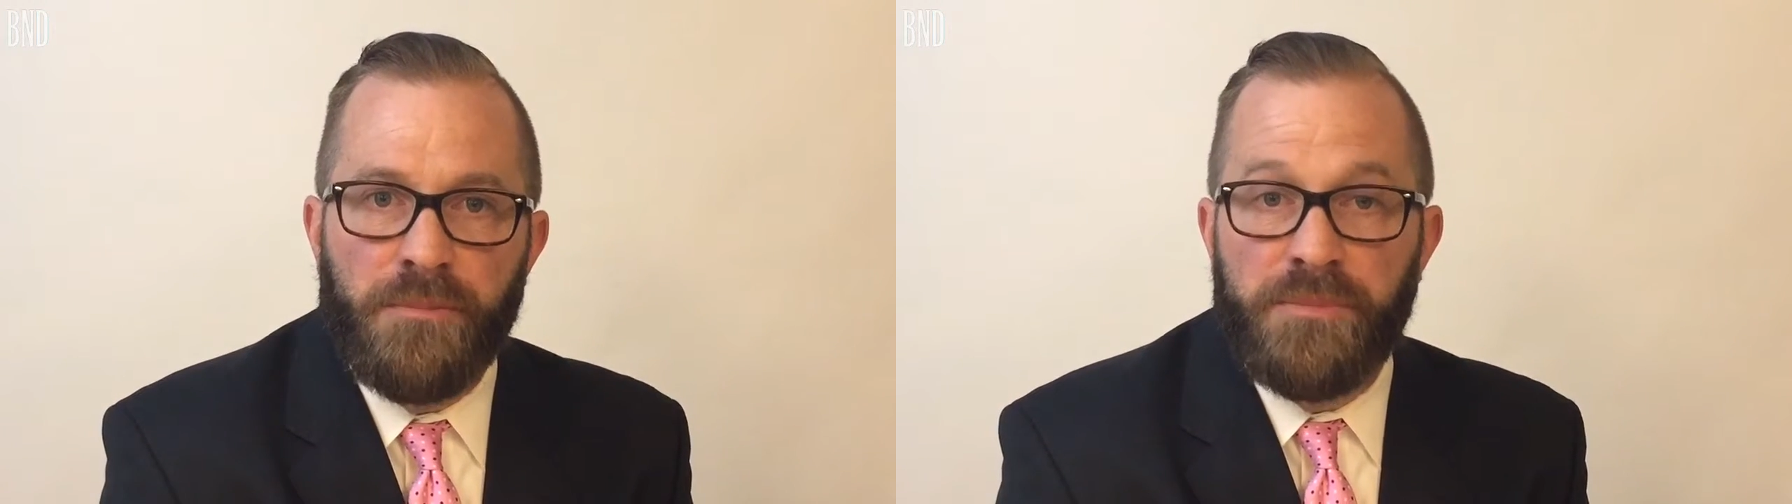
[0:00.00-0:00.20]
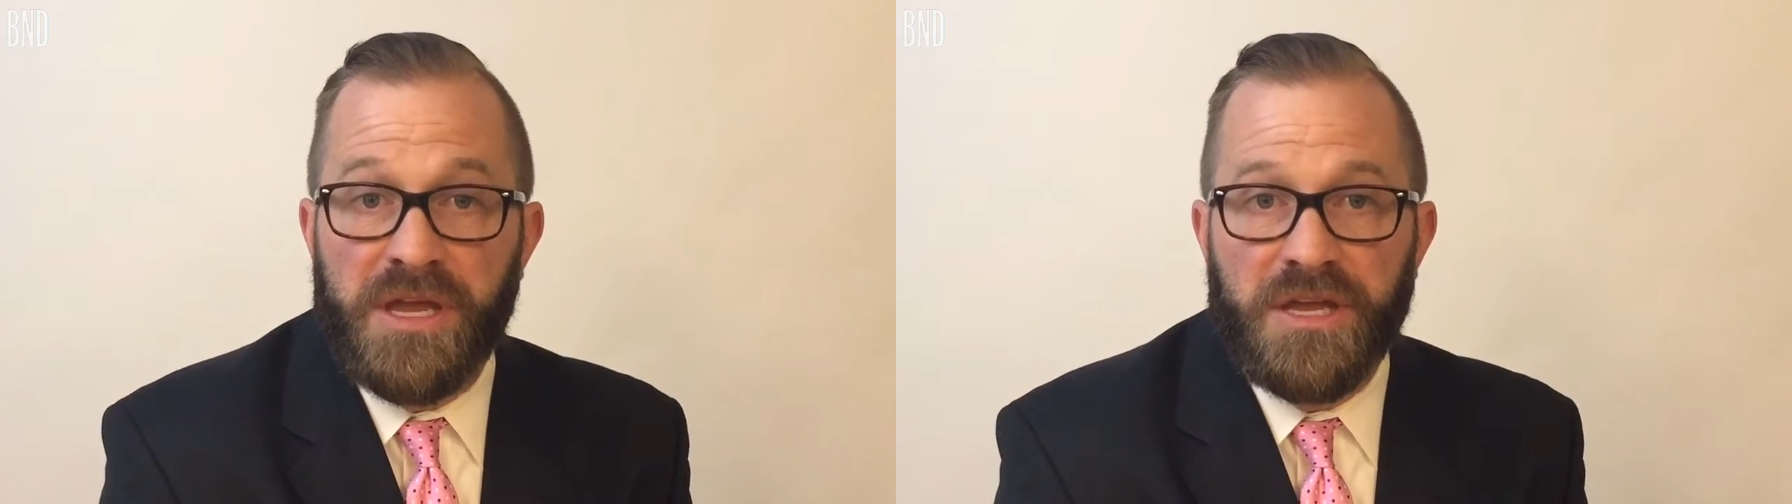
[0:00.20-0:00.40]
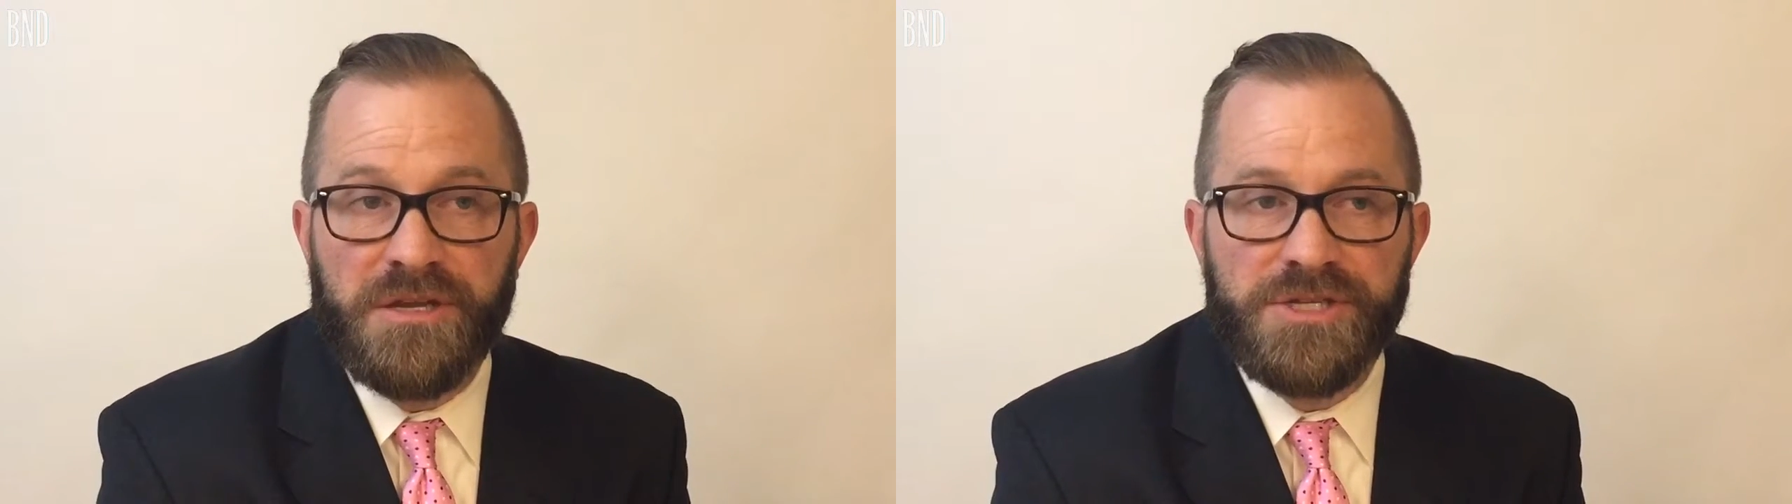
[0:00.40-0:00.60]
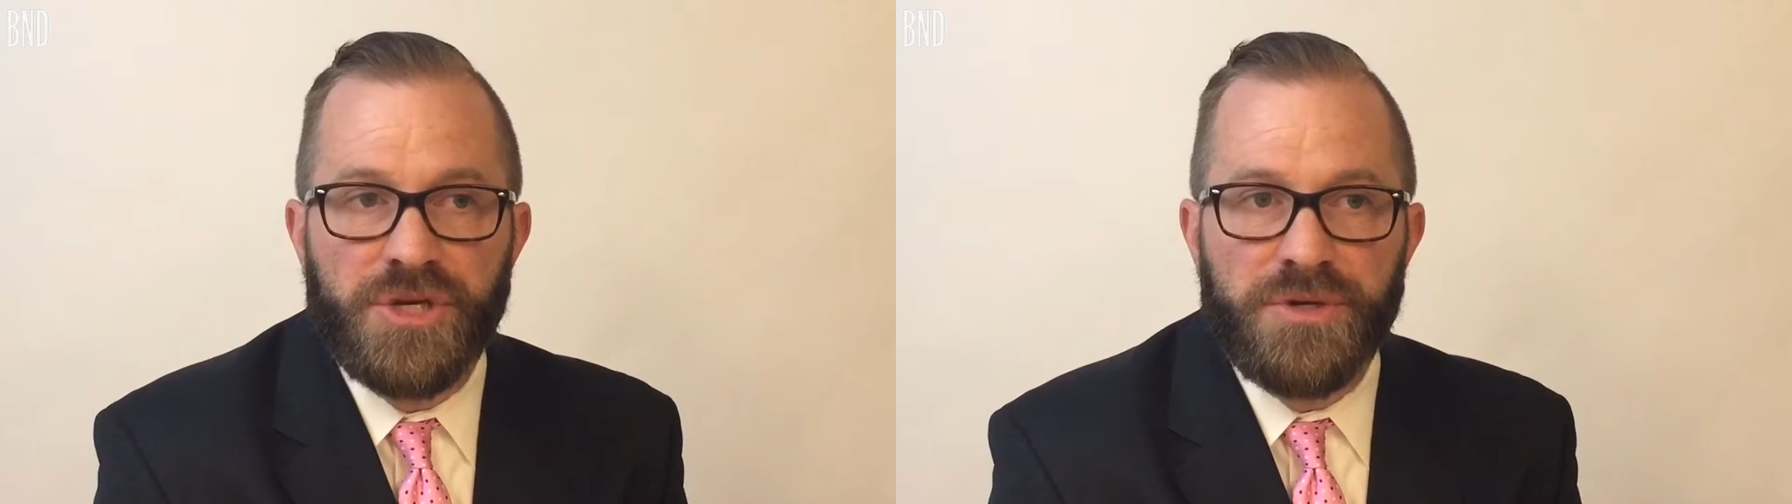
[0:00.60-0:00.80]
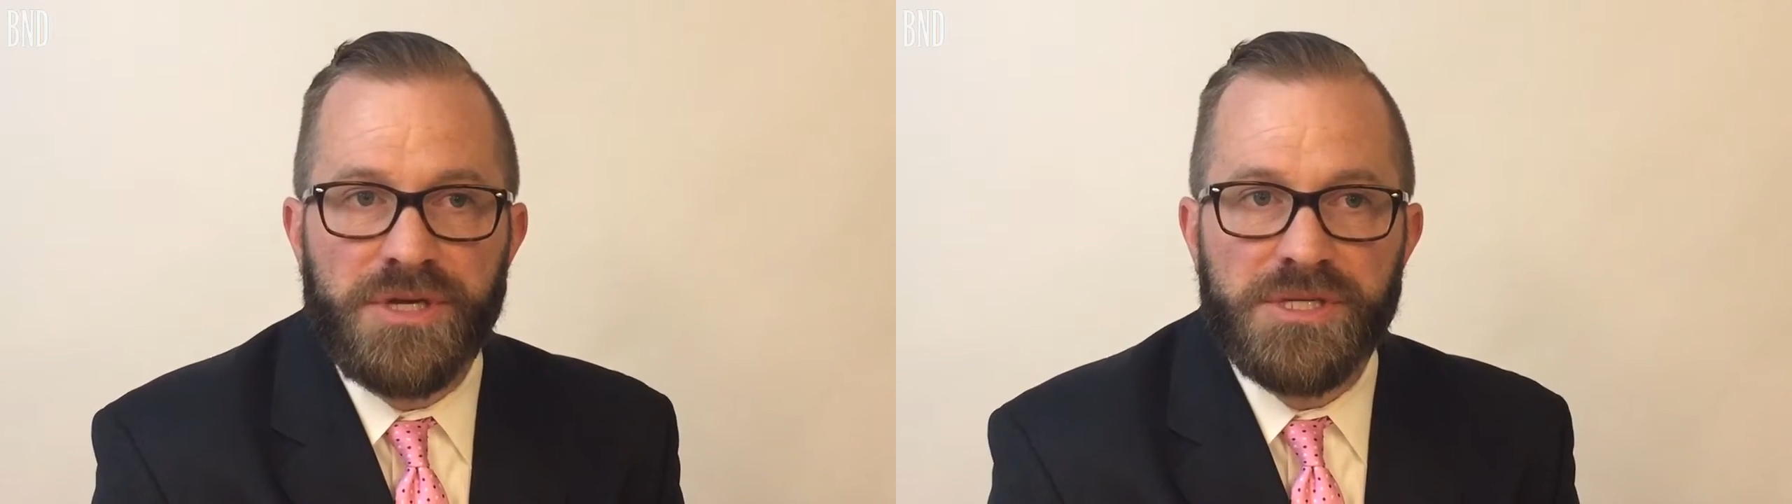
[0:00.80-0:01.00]
being an
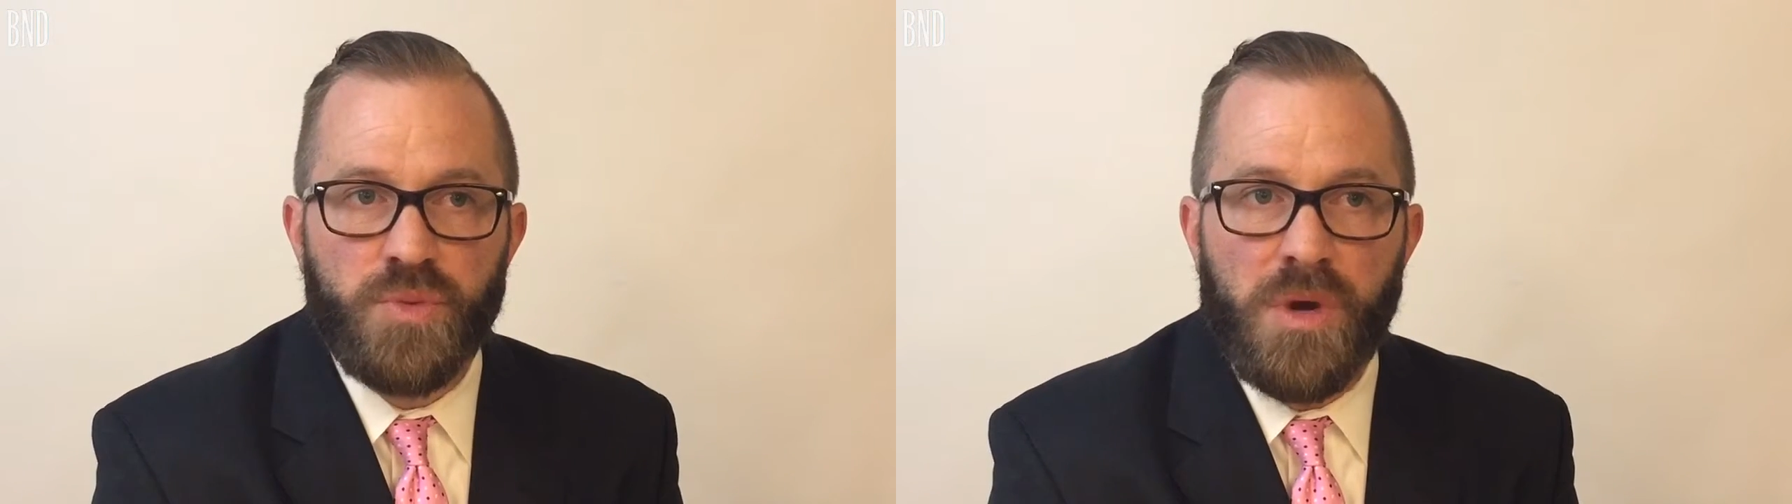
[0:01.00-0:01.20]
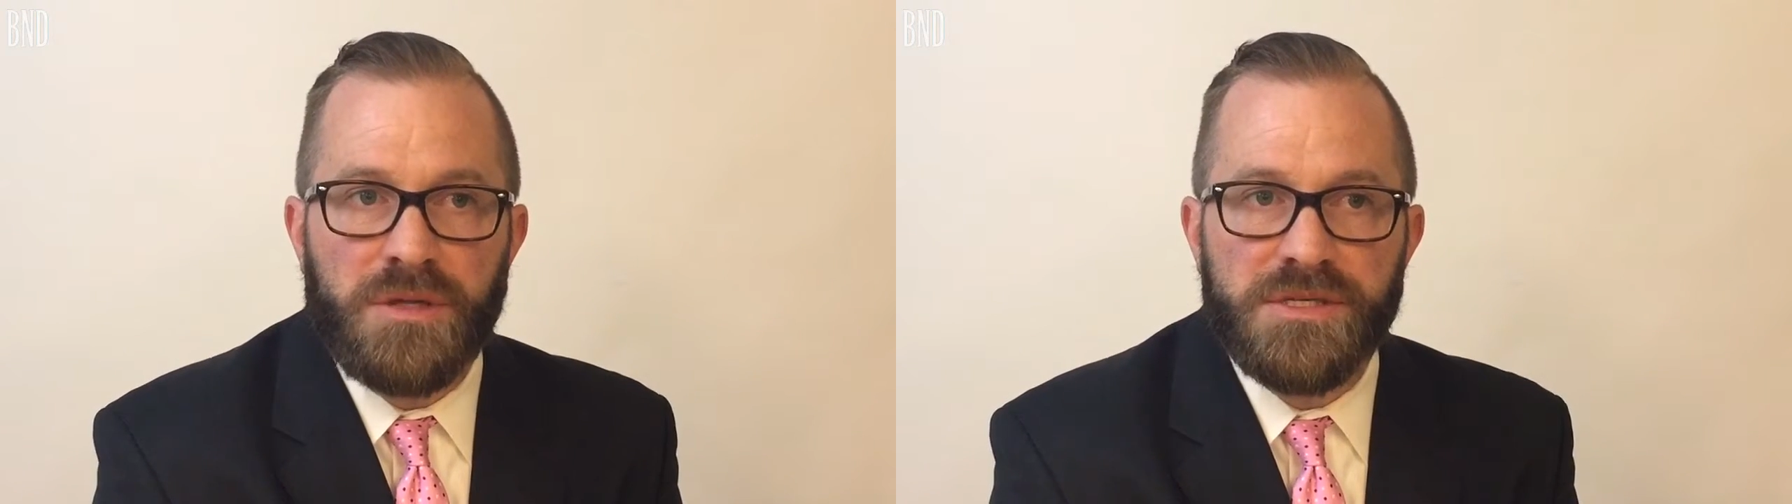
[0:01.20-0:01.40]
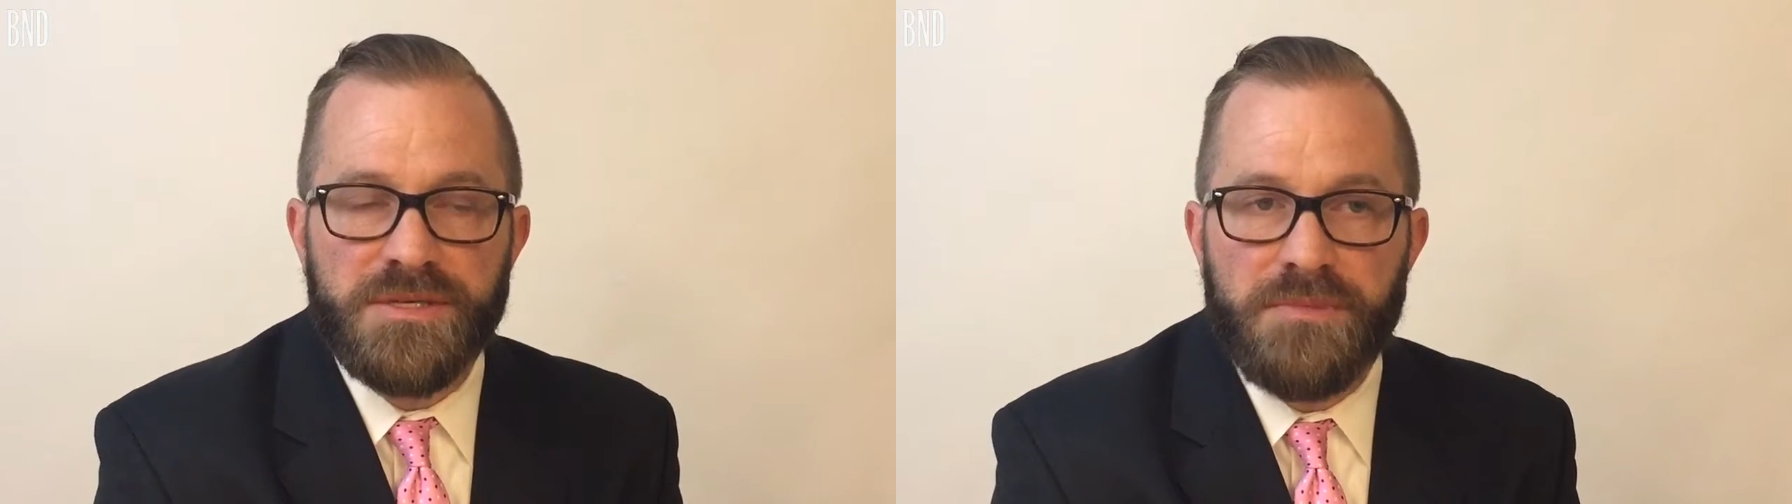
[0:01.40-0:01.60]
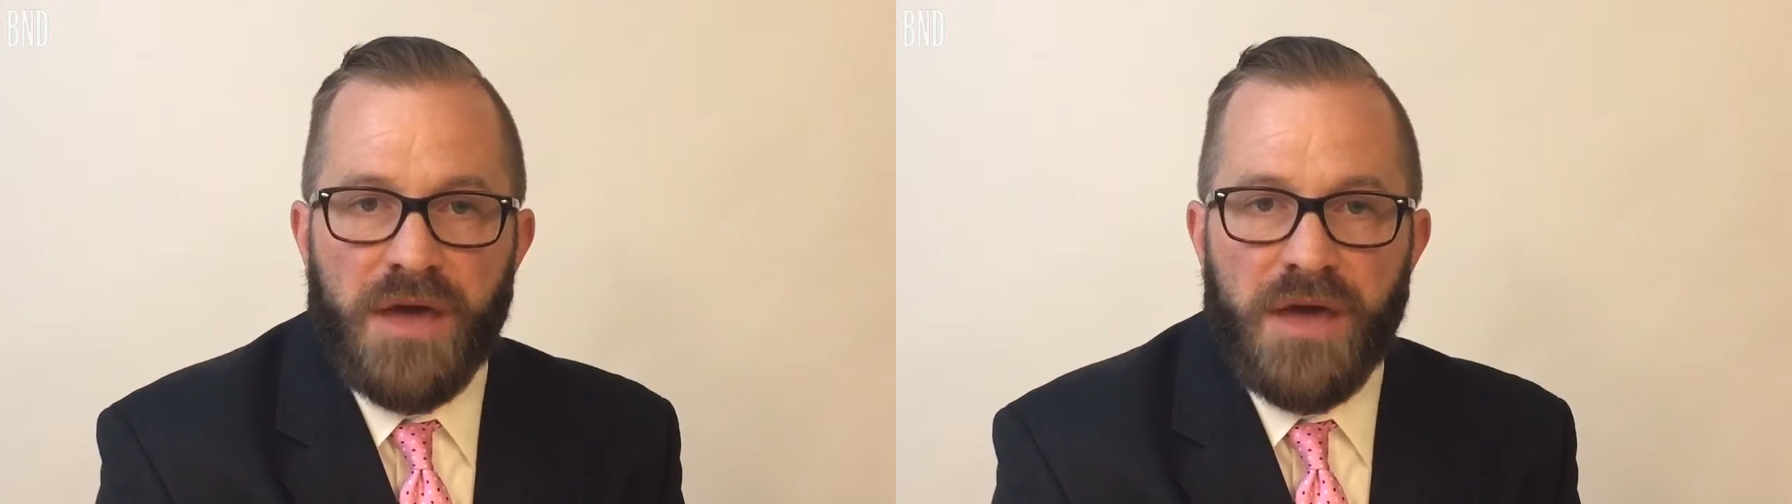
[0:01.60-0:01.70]
attorney as well as